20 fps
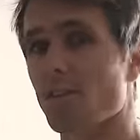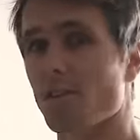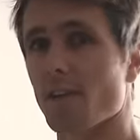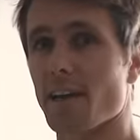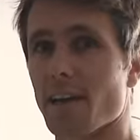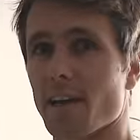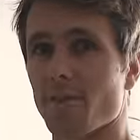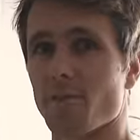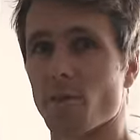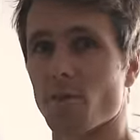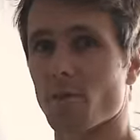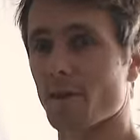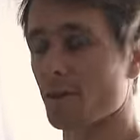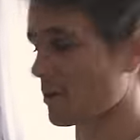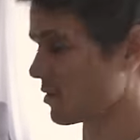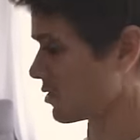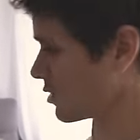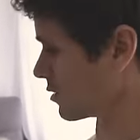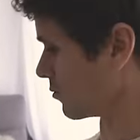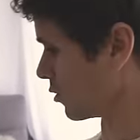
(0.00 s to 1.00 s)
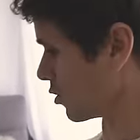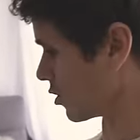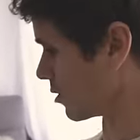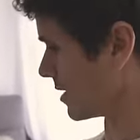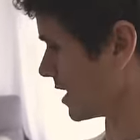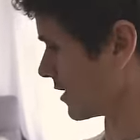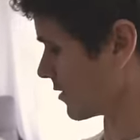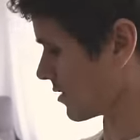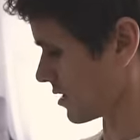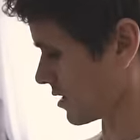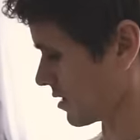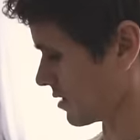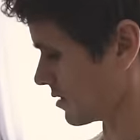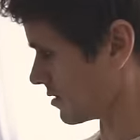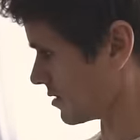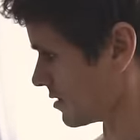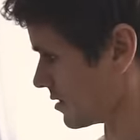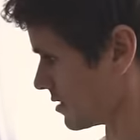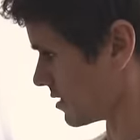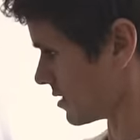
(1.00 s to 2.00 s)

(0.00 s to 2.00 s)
Q&A if you want to learn more about her.